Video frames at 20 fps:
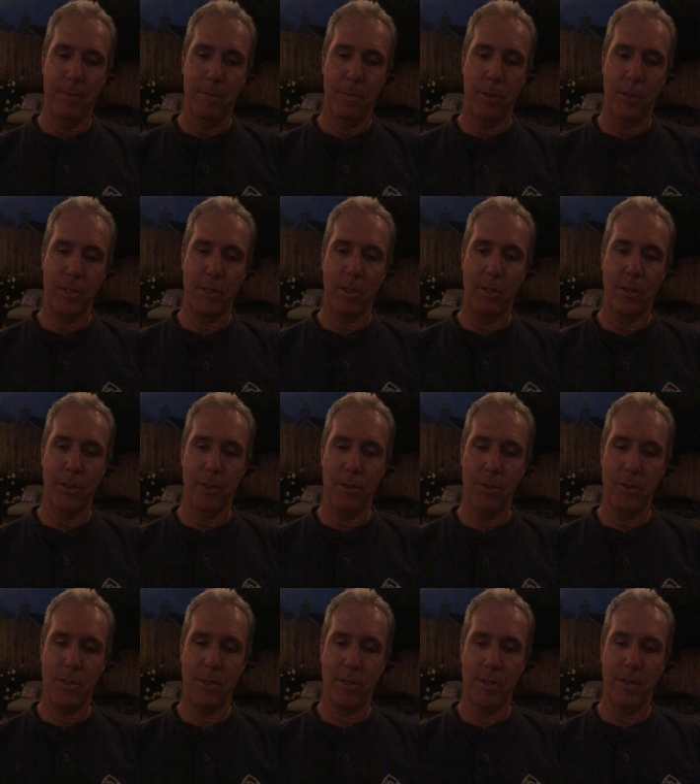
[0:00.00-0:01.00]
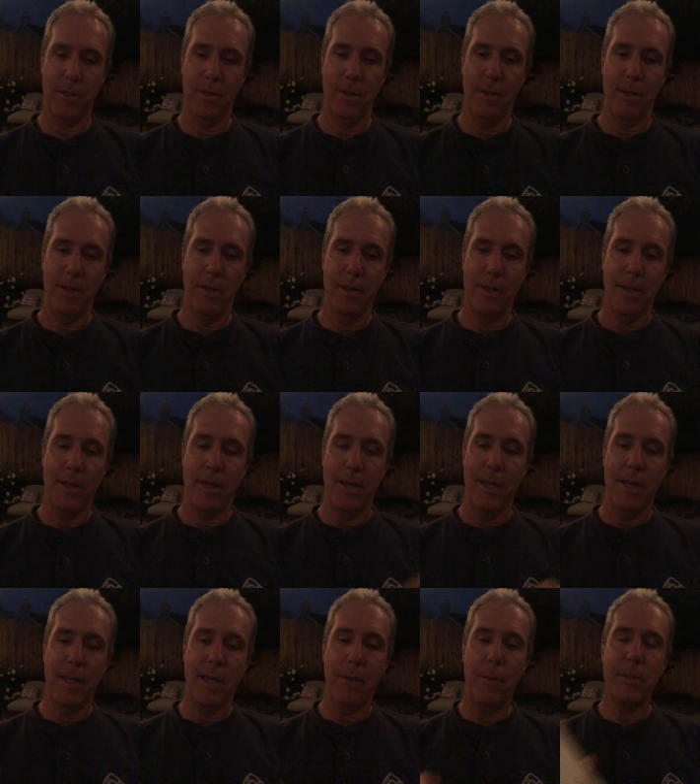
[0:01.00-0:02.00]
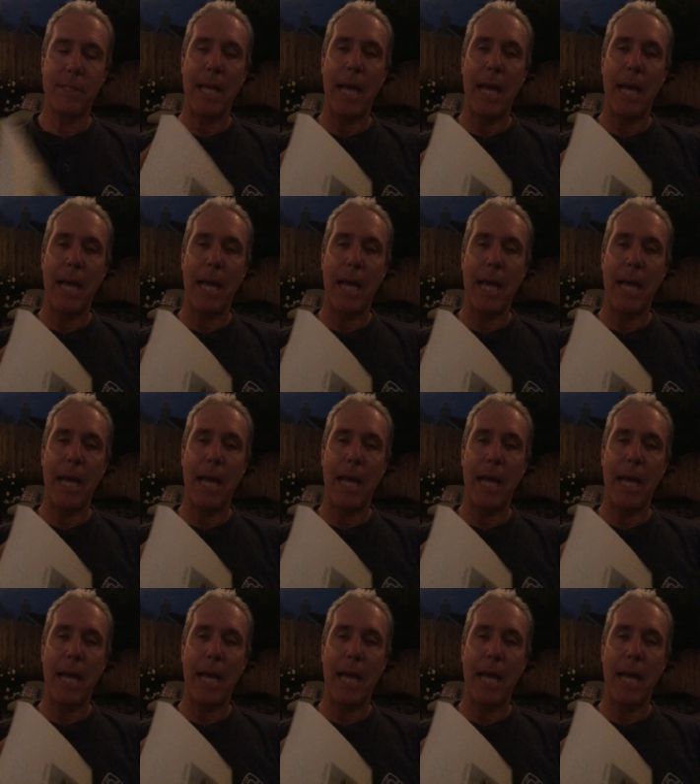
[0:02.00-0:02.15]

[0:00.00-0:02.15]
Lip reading: Boys and girls, it was